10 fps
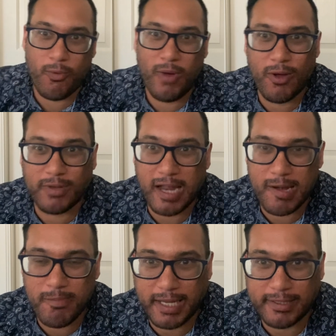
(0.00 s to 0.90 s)
Well done,
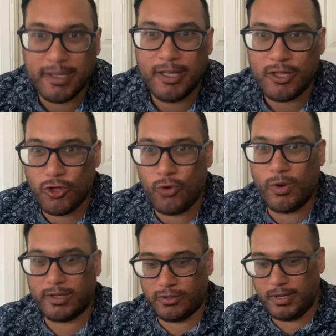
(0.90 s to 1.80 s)
mate. You are
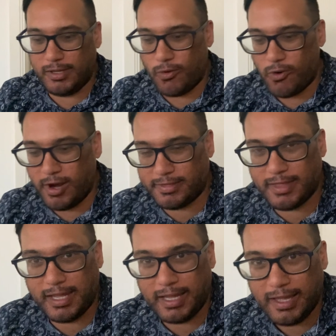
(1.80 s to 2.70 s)
doing the right
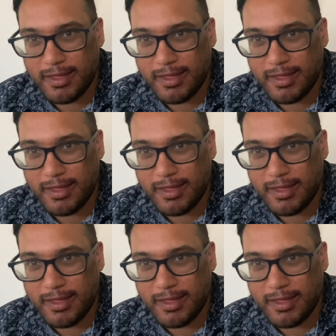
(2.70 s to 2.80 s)
thing.